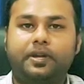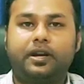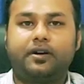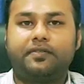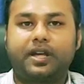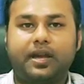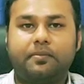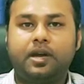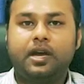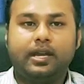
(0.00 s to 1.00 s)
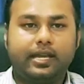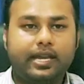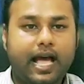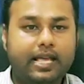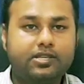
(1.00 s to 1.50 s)
a period of time,
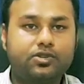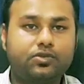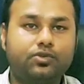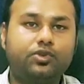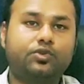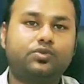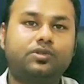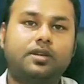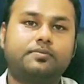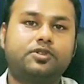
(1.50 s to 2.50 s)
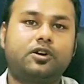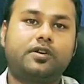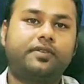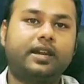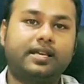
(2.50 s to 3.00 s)
he has to do some sort
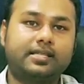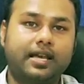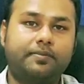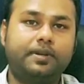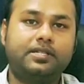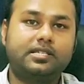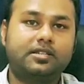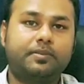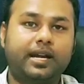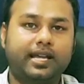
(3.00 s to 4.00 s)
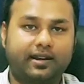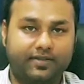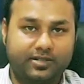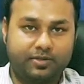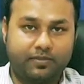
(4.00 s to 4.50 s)
of an SIP, systematic
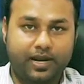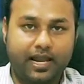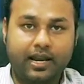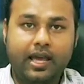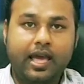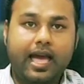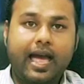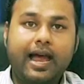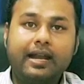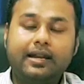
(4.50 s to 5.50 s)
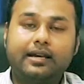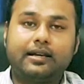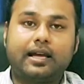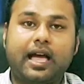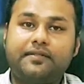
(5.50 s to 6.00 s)
investment plan, and
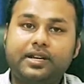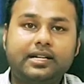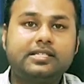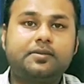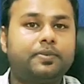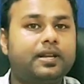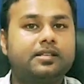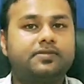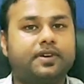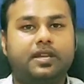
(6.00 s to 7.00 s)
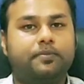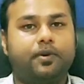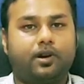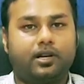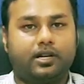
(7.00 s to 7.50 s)
having discipline is very
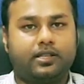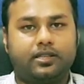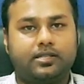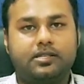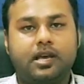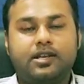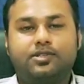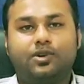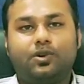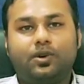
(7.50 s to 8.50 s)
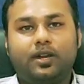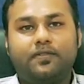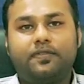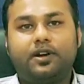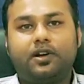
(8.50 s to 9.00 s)
important in this. So
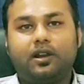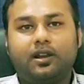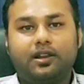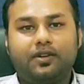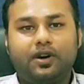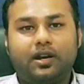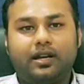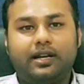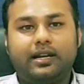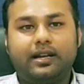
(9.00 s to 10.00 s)
if at all you are